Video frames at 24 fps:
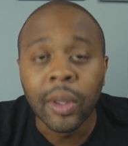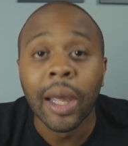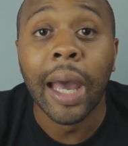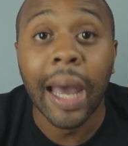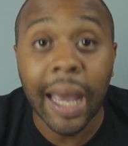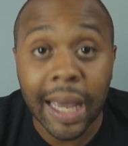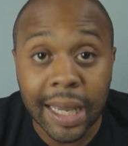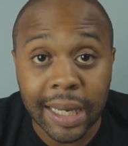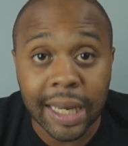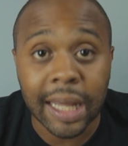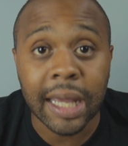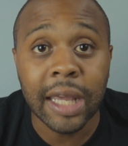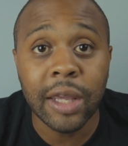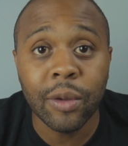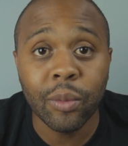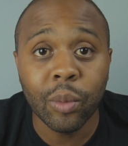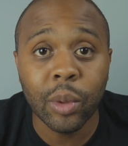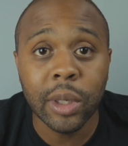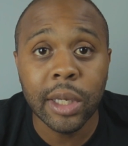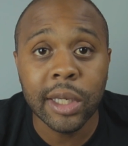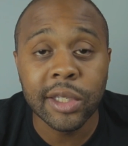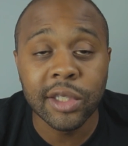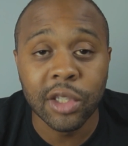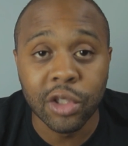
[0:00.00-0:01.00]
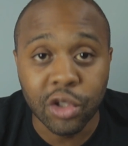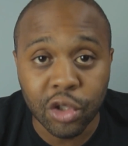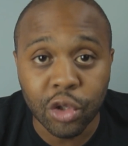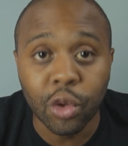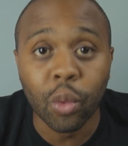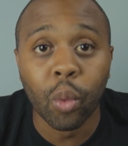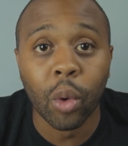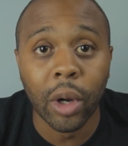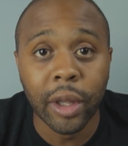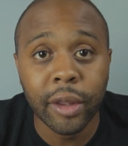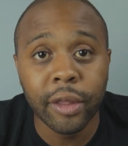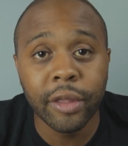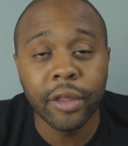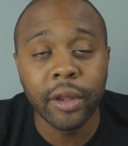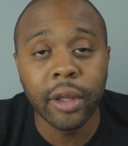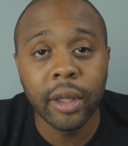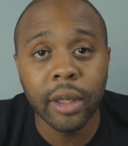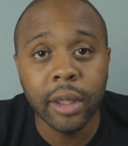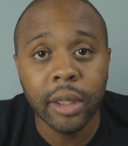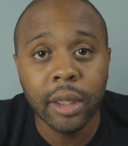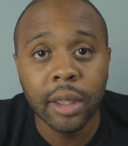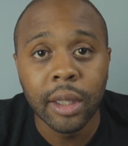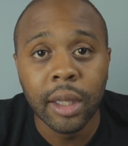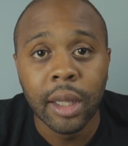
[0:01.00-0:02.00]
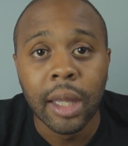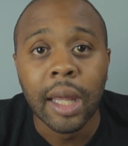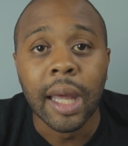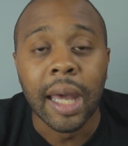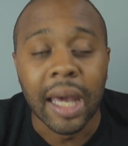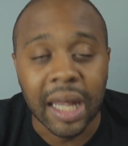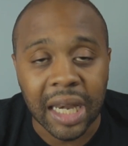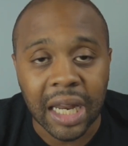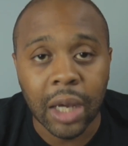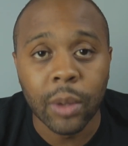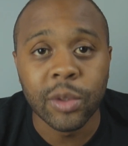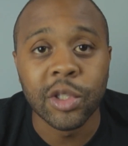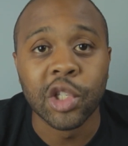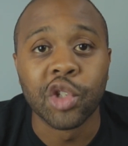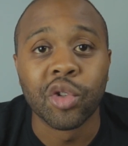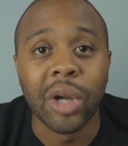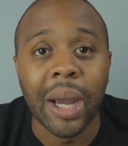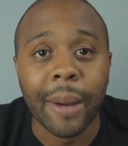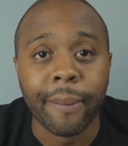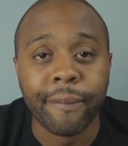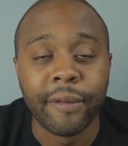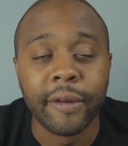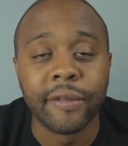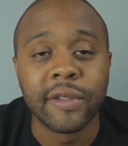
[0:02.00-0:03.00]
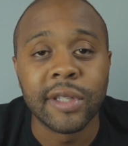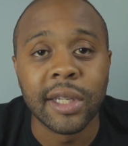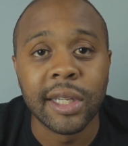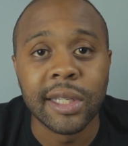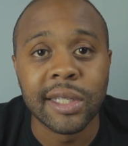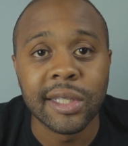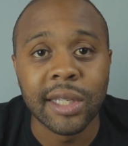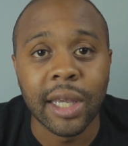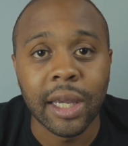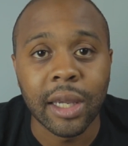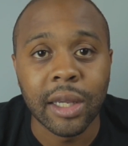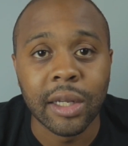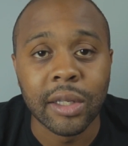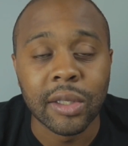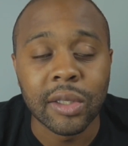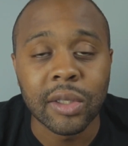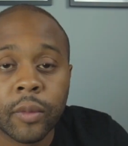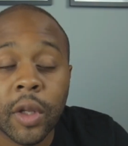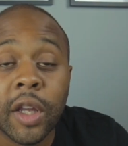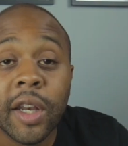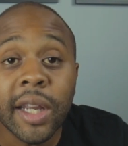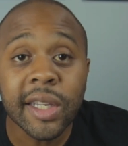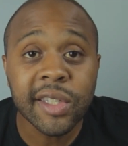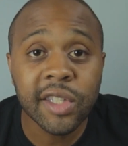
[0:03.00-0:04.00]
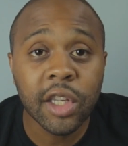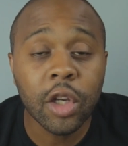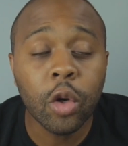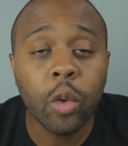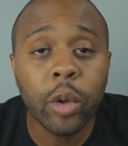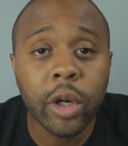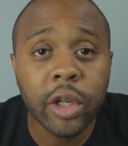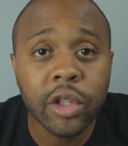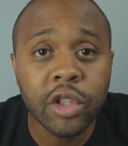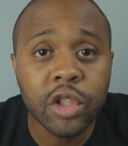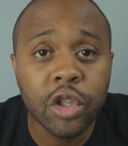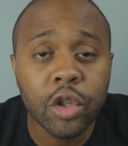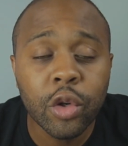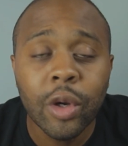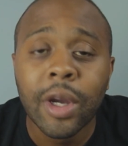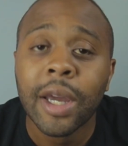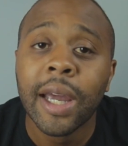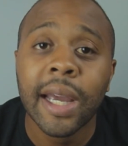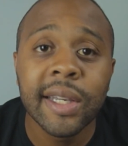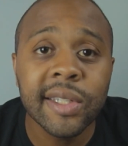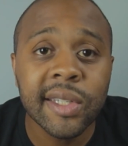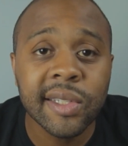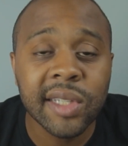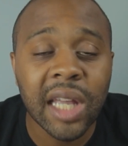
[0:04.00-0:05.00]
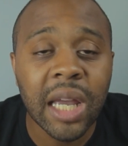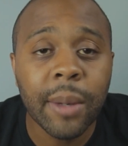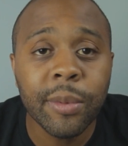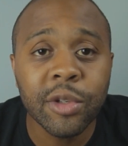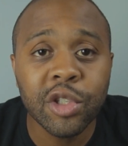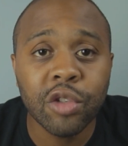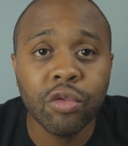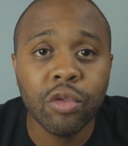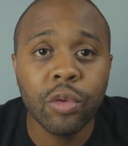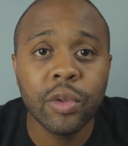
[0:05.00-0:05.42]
I had eight weeks to do one thing, and that was drop 15 seconds. The next thing you wanna do is establish a